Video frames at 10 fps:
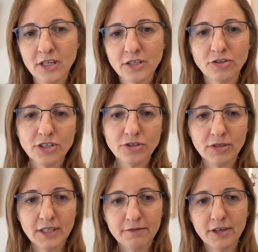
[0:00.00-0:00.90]
So just to
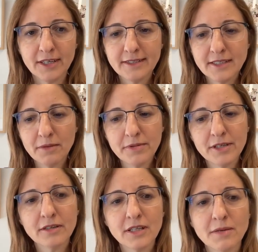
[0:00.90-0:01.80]
give you an example,
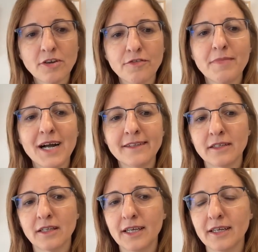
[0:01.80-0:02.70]
in terms of
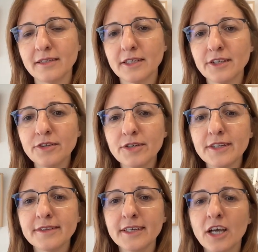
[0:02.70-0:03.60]
multi-layer
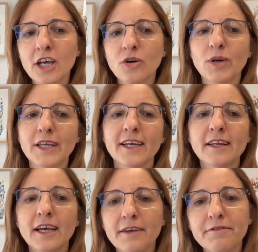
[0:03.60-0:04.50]
security, we
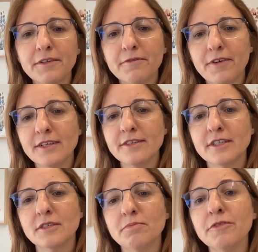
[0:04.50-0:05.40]
can have
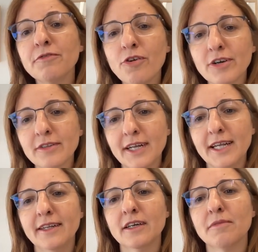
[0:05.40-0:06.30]
defenses before
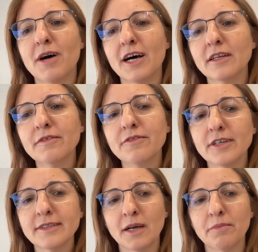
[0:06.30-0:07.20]
training a model, for
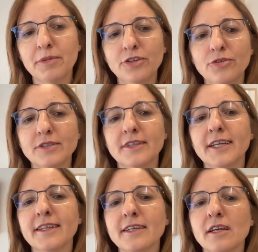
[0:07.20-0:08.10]
example, use
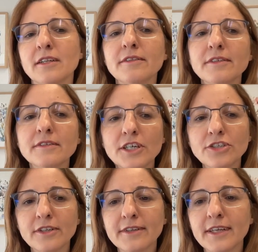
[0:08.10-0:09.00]
data
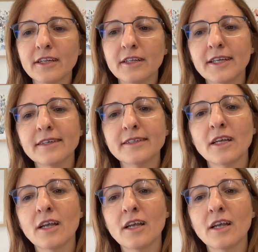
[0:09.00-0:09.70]
sanitization techniques.